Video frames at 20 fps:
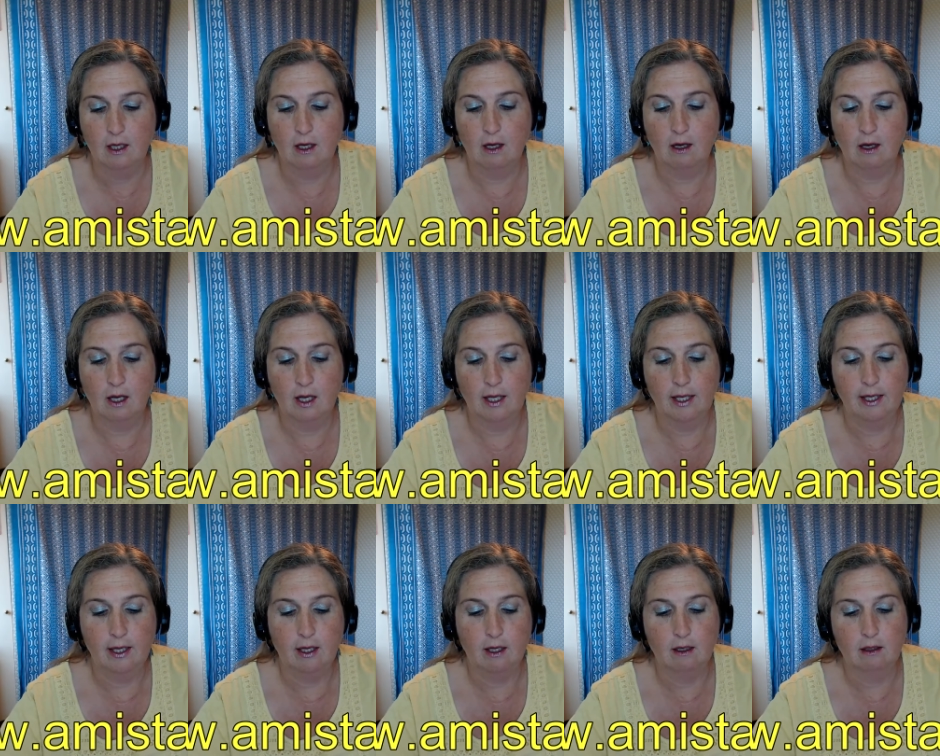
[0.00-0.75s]

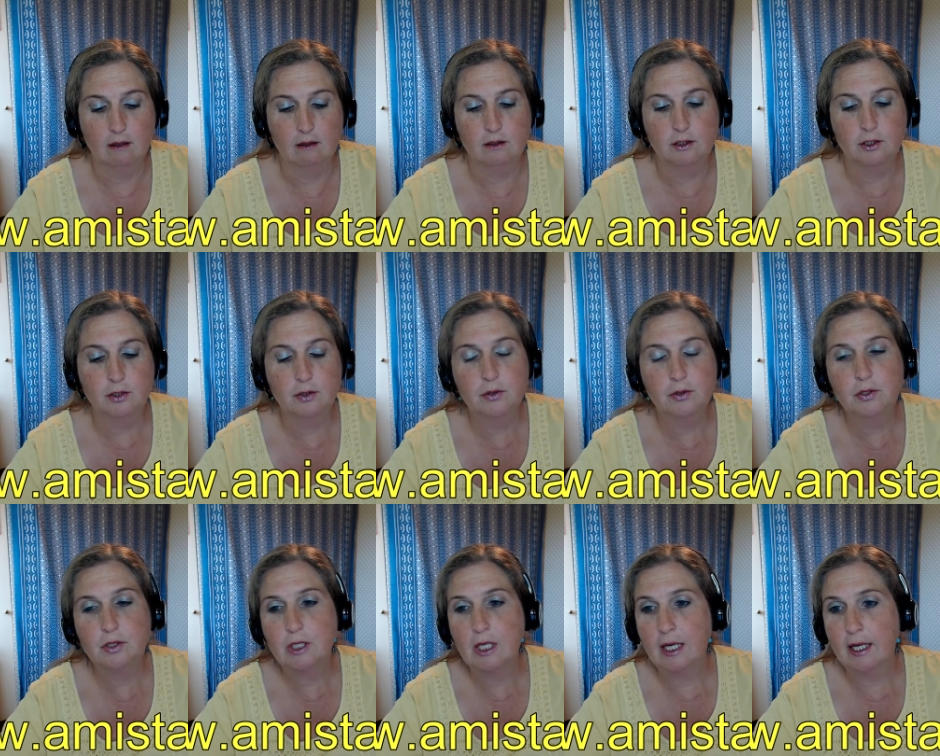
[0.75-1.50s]
On
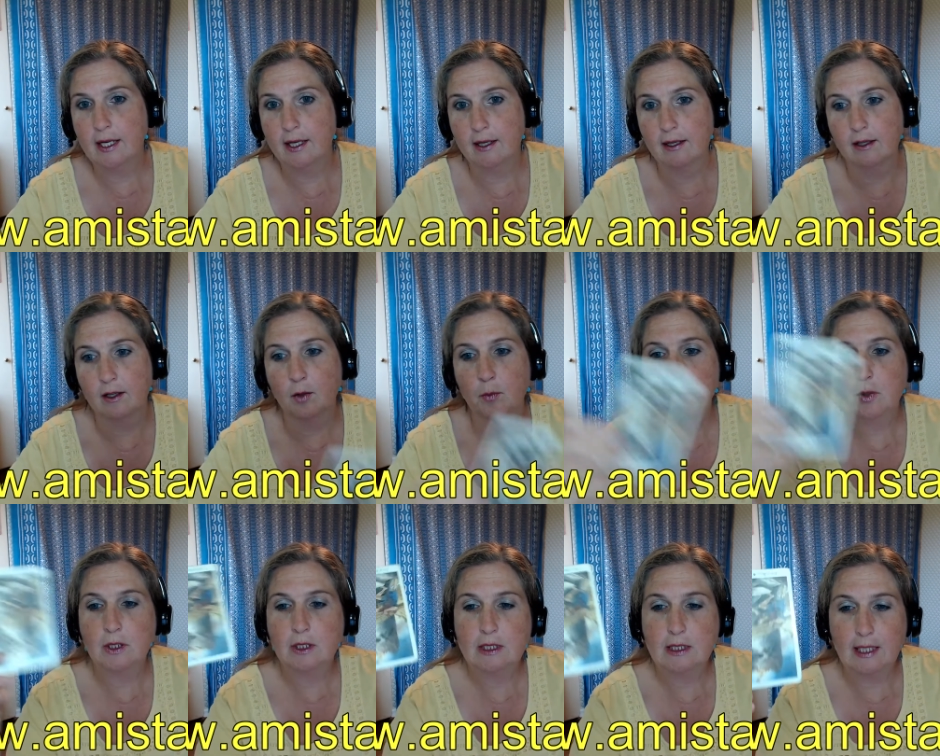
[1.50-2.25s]
Tuesday, you're
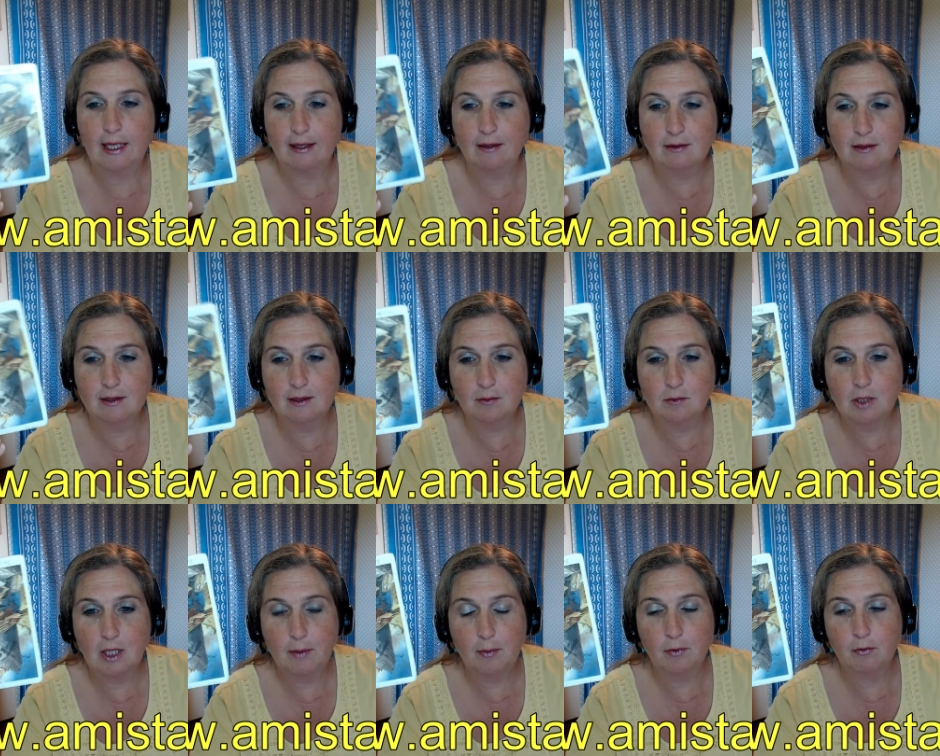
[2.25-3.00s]
putting down some
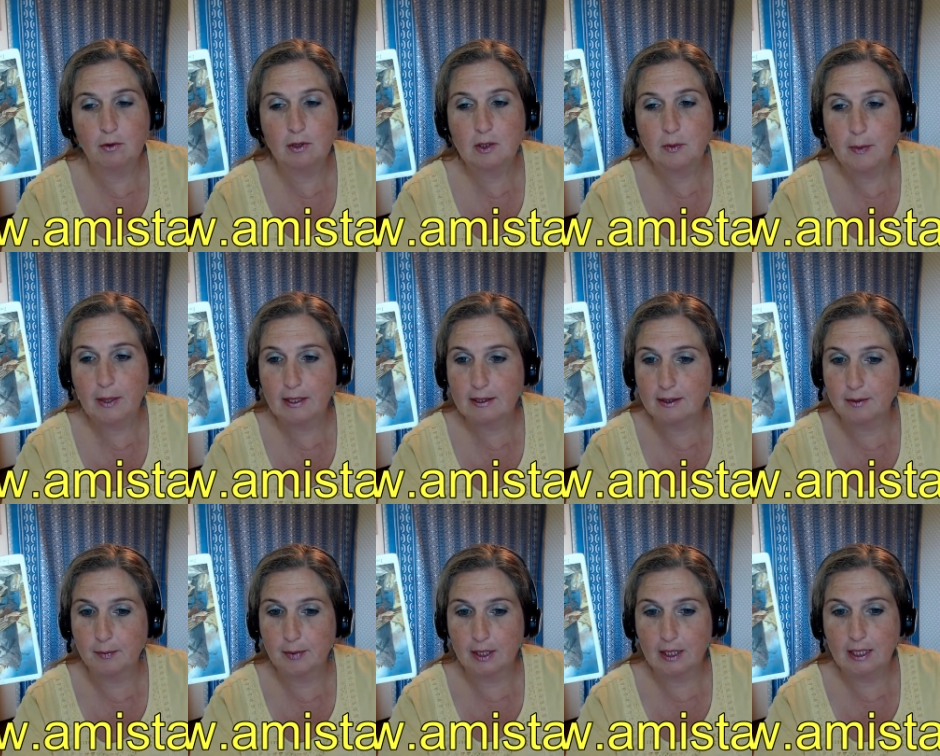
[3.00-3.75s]
type of
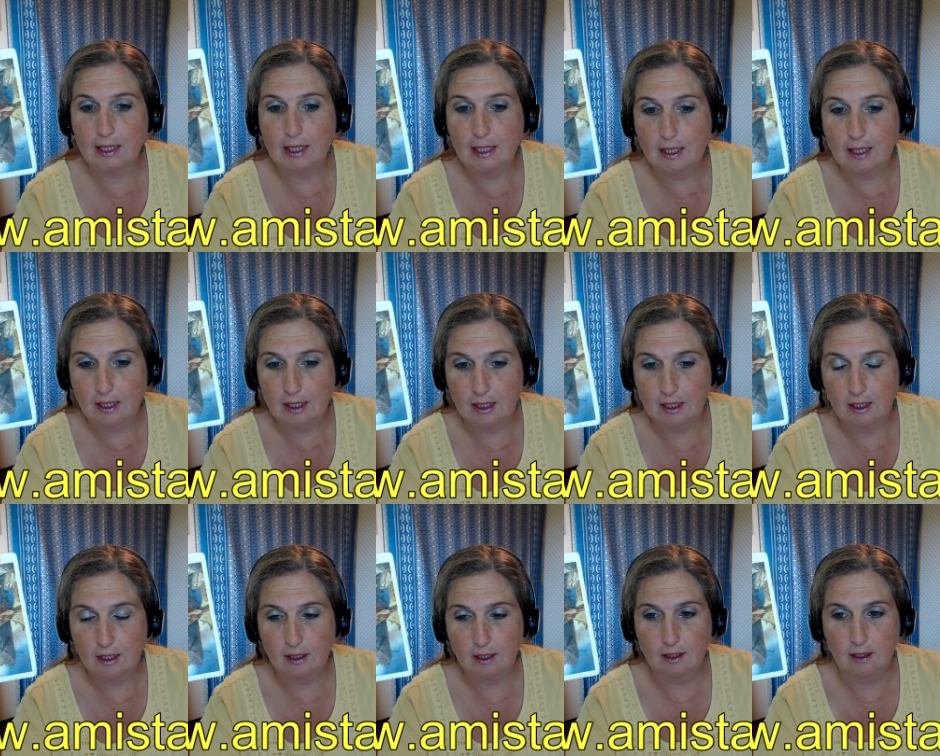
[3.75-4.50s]
responsibility.
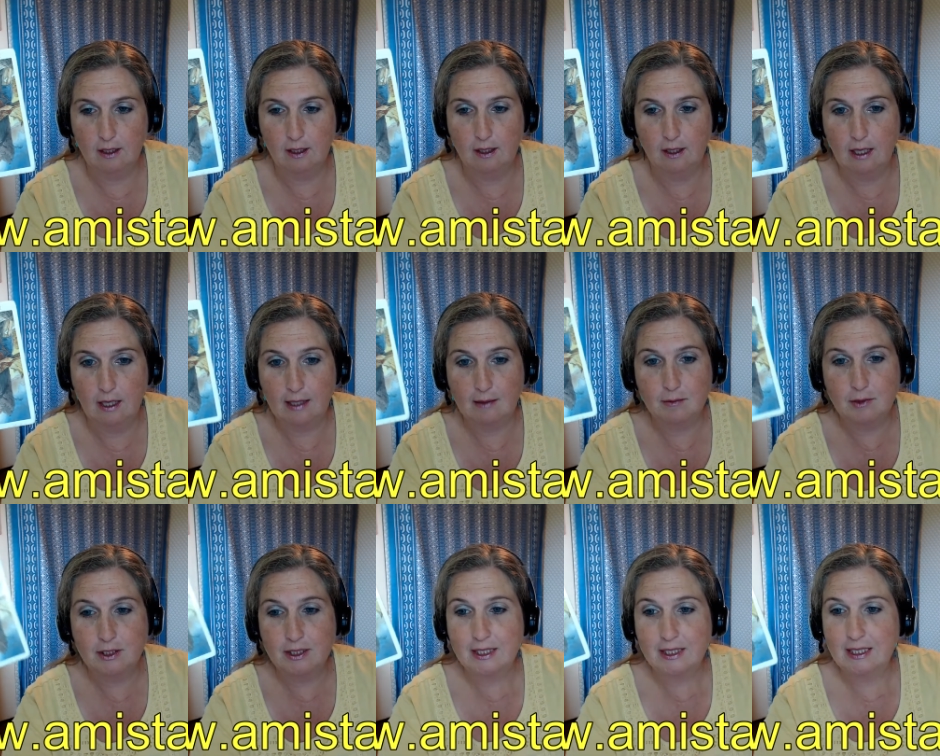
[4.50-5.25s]
I'm
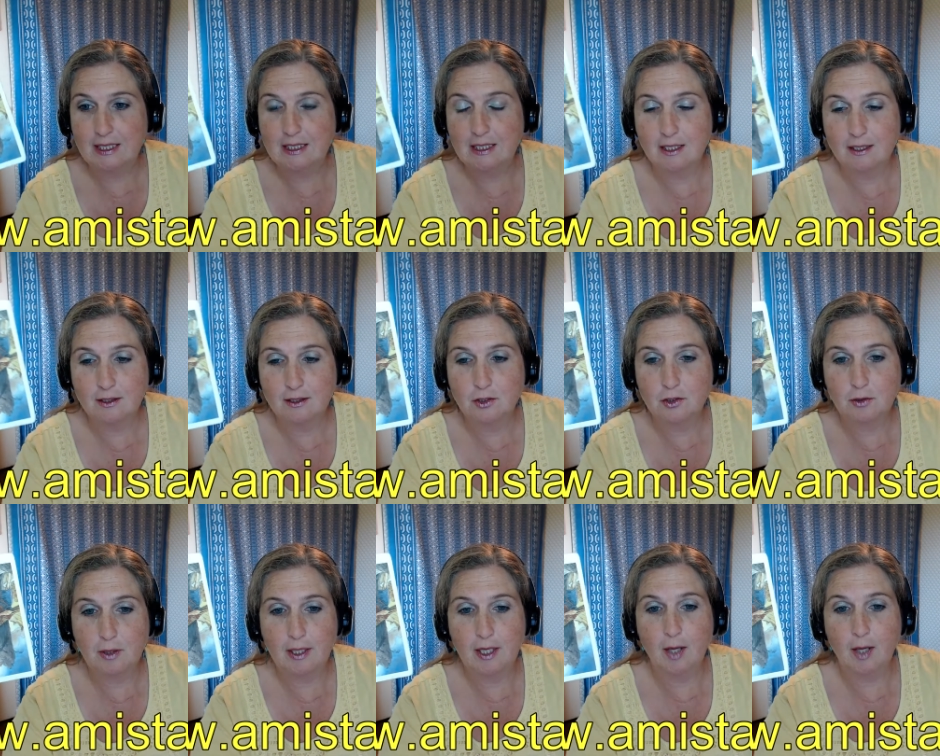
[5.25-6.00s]
just going to tell you
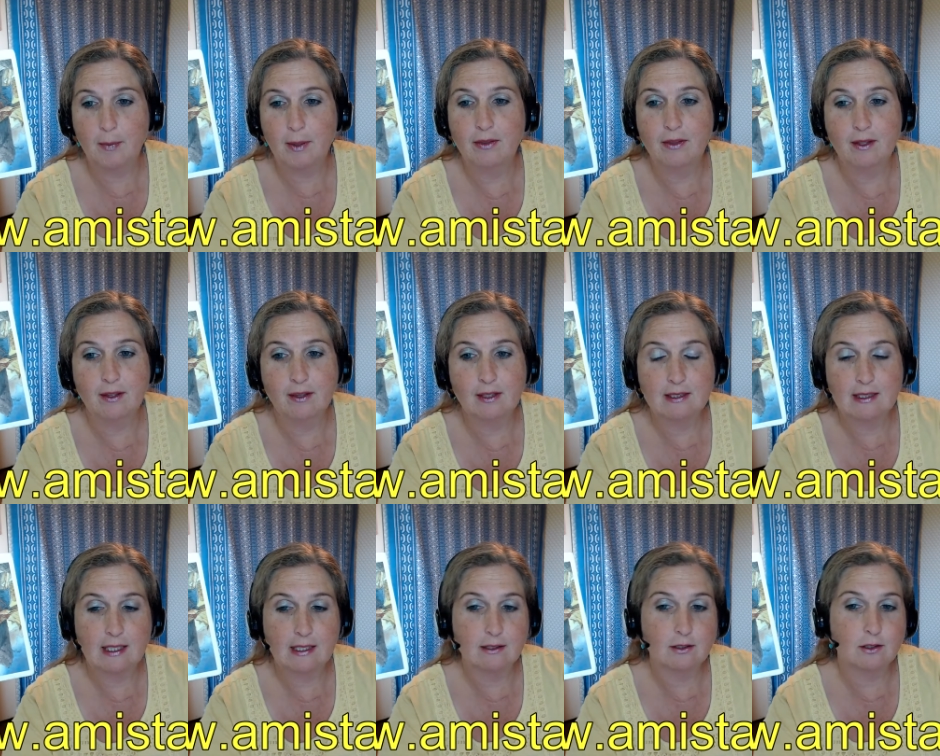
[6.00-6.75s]
straight up, I think
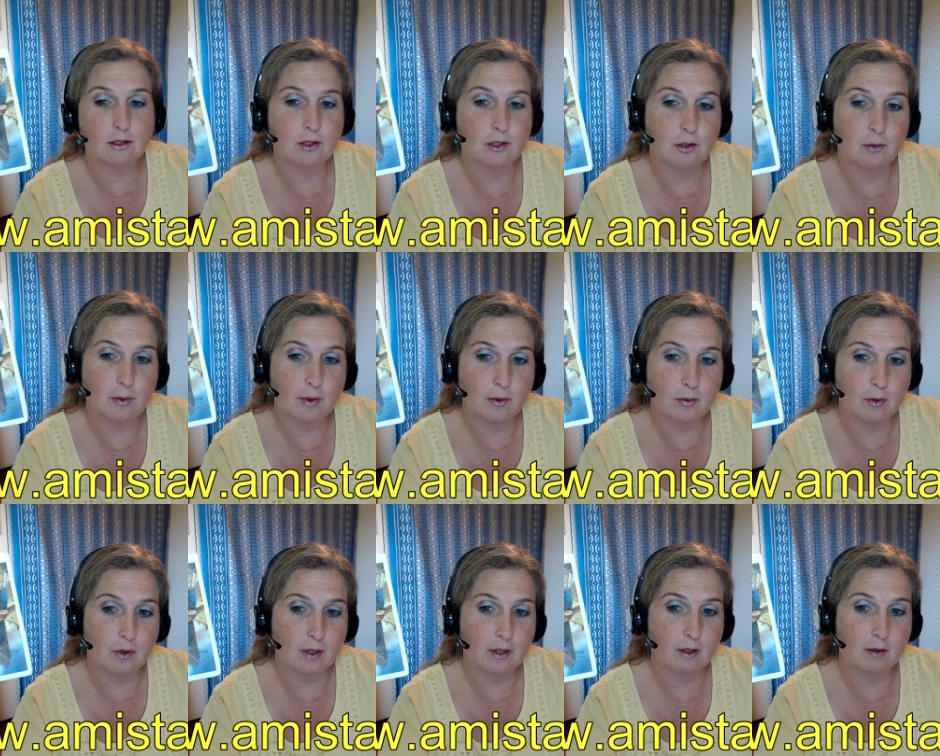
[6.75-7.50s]
this has to do with
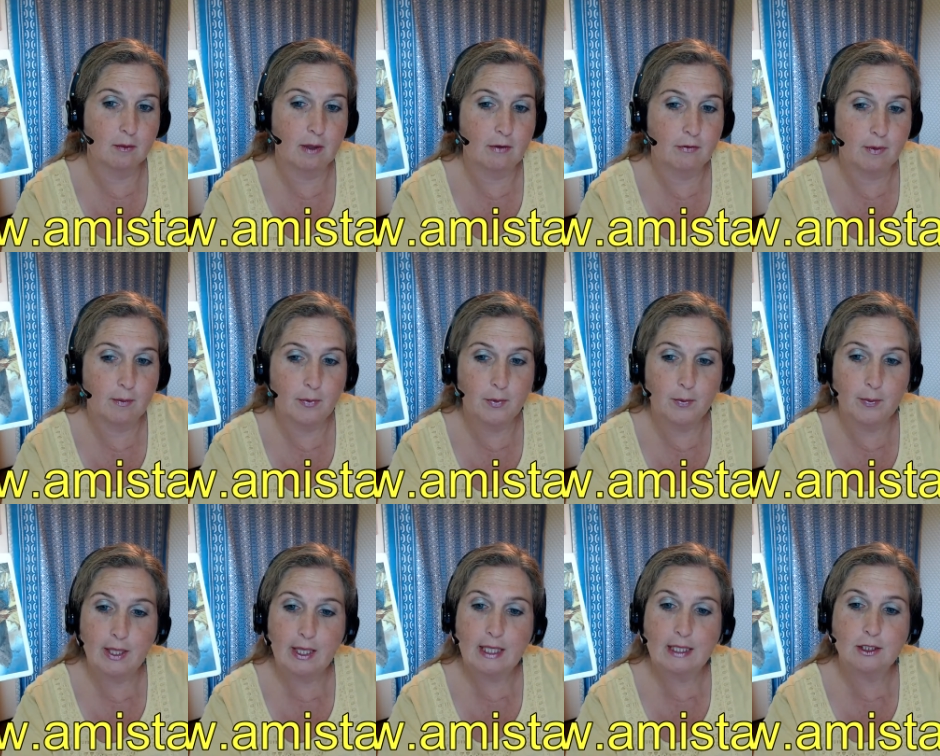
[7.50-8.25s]
walking away from the
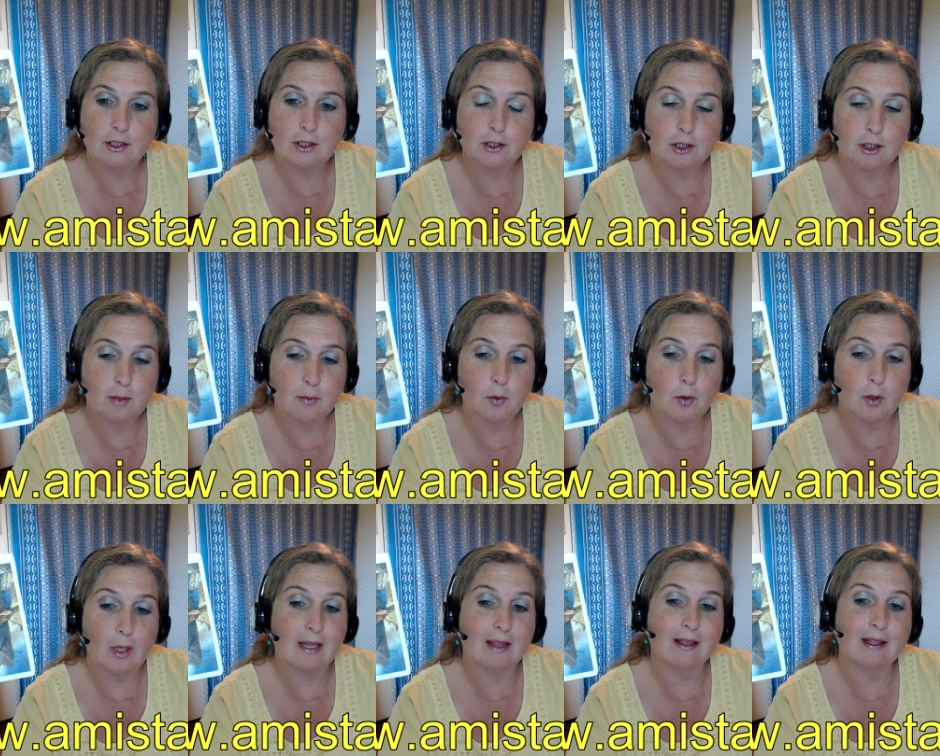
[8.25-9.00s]
relationship
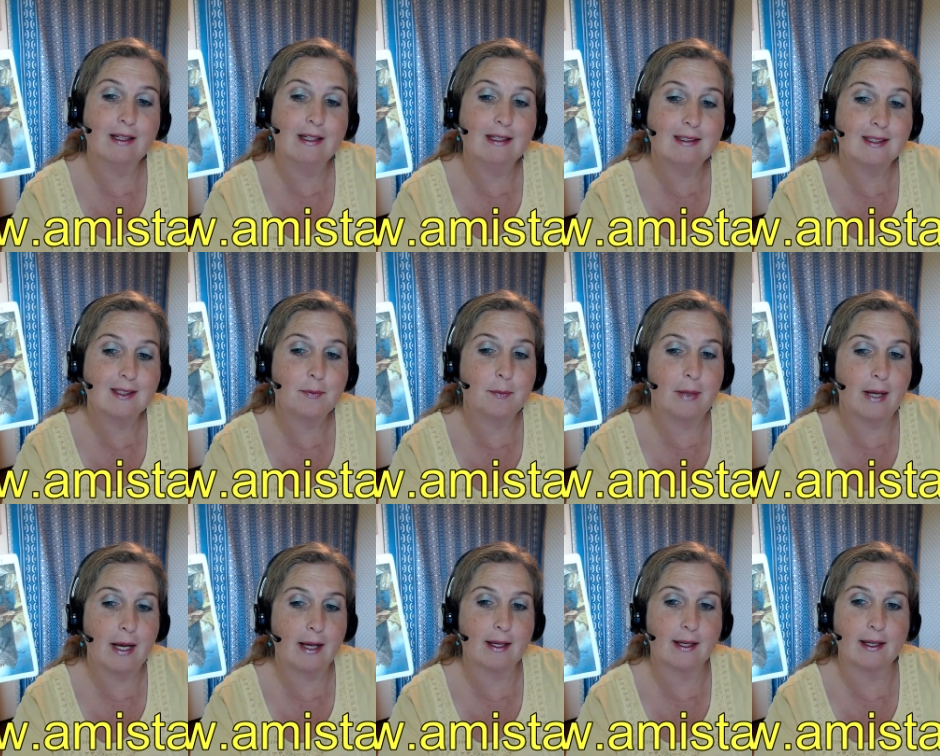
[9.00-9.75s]
or at least
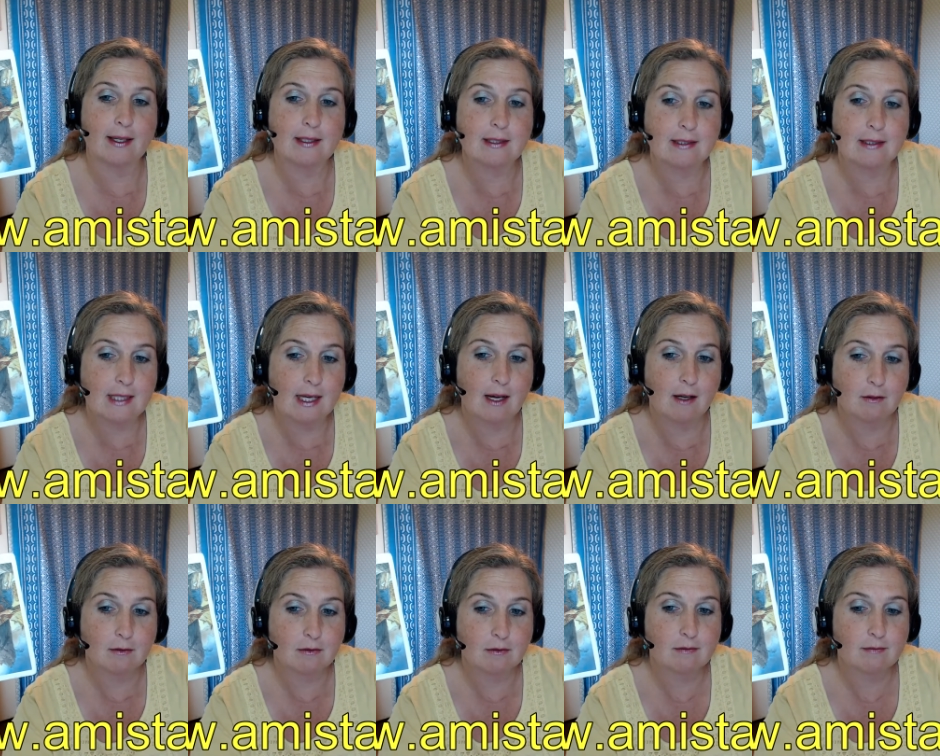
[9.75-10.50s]
backing it down.